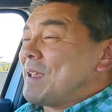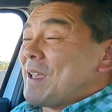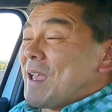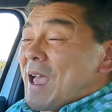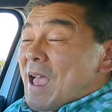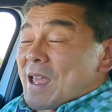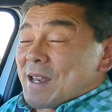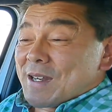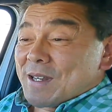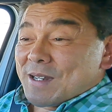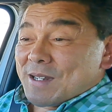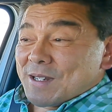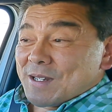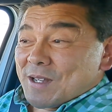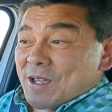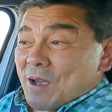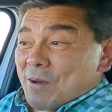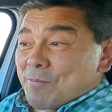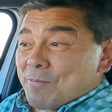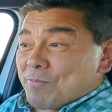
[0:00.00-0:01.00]

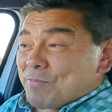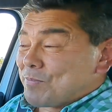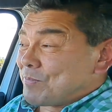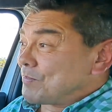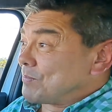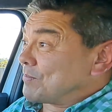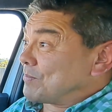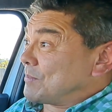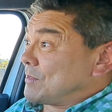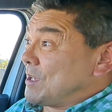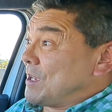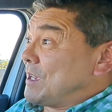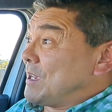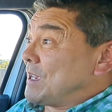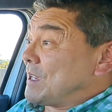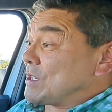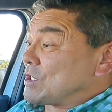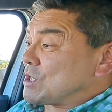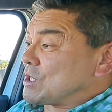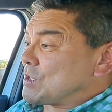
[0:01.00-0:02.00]
And yeah,
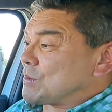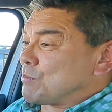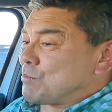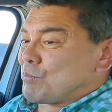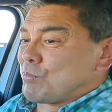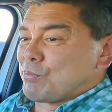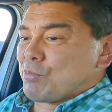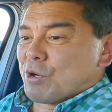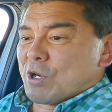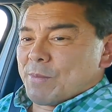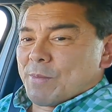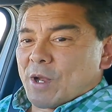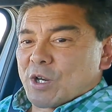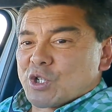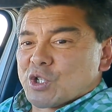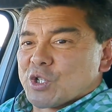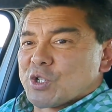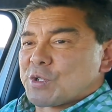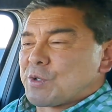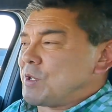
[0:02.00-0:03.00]
it's pretty much
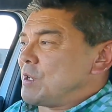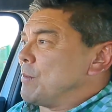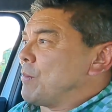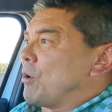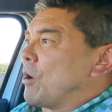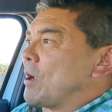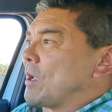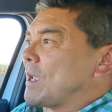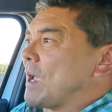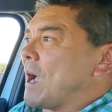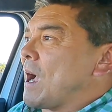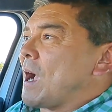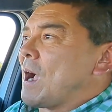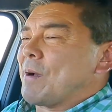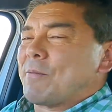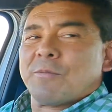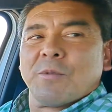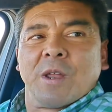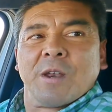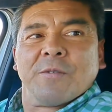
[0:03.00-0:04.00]
just you buy a car,
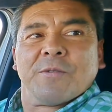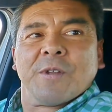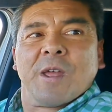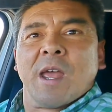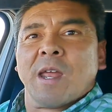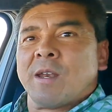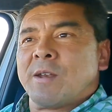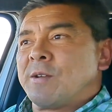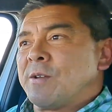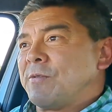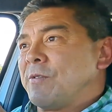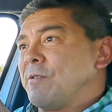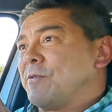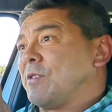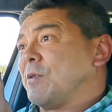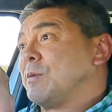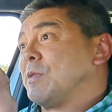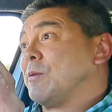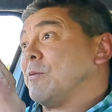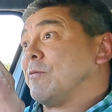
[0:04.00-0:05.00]
and if the
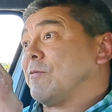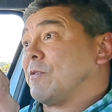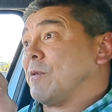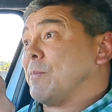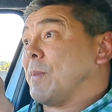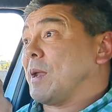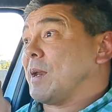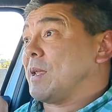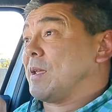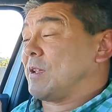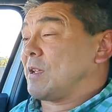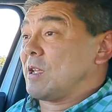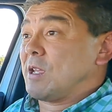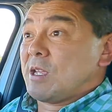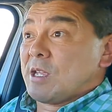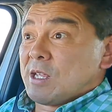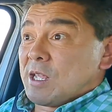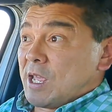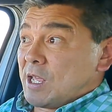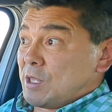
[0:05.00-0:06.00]

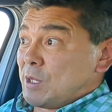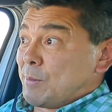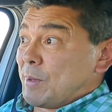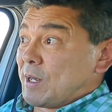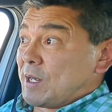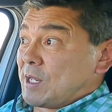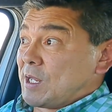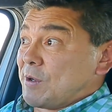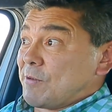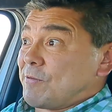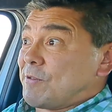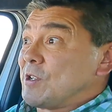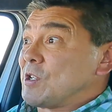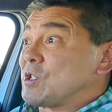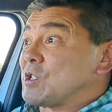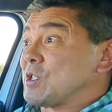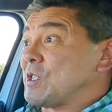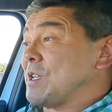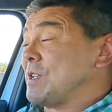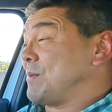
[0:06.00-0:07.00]
money
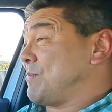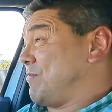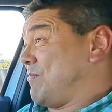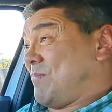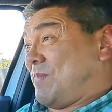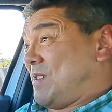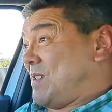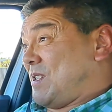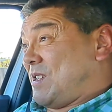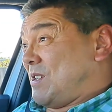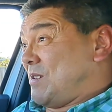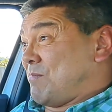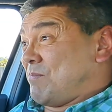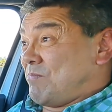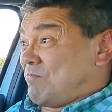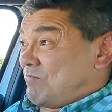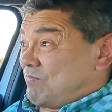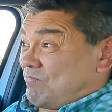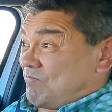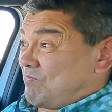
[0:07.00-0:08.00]
fits that,
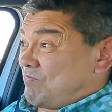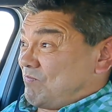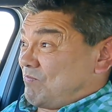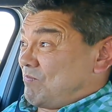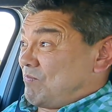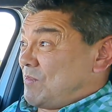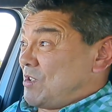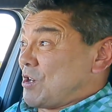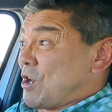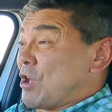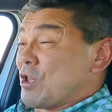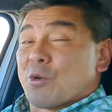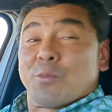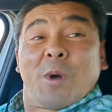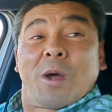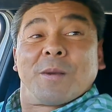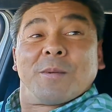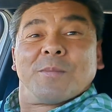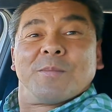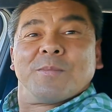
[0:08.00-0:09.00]
you know, the
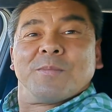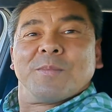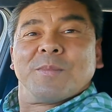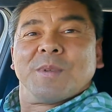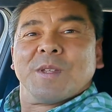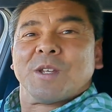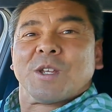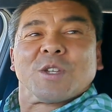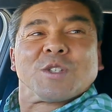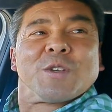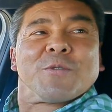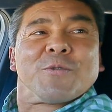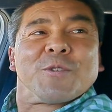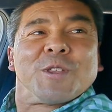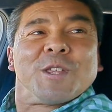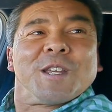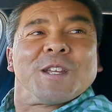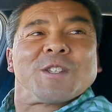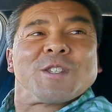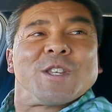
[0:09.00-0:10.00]
one, it does
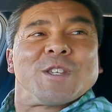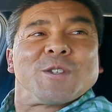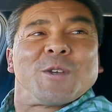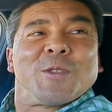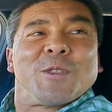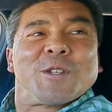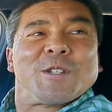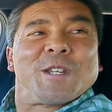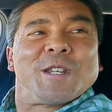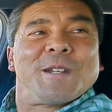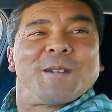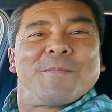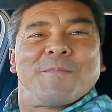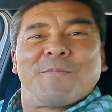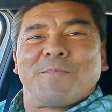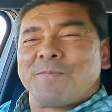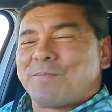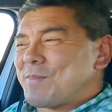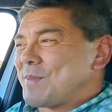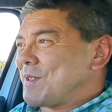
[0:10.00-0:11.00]
everything it says on the tin.
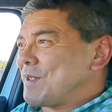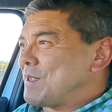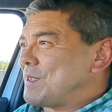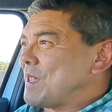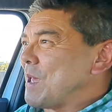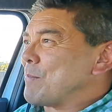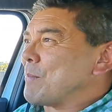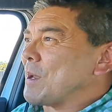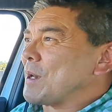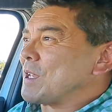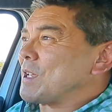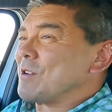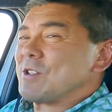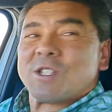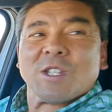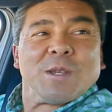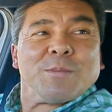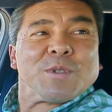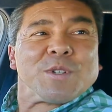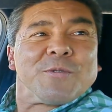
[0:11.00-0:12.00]
That Monaco
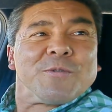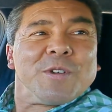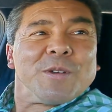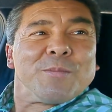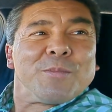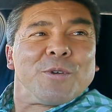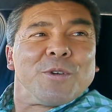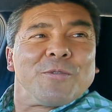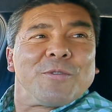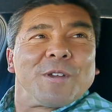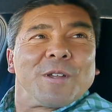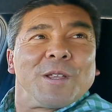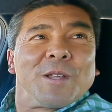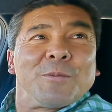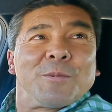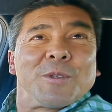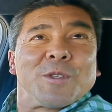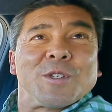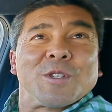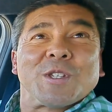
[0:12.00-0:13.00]
seems to fit perfectly
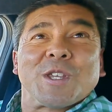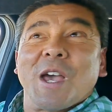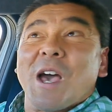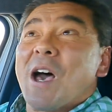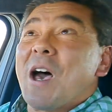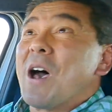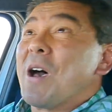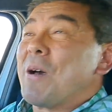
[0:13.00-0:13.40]
with this car.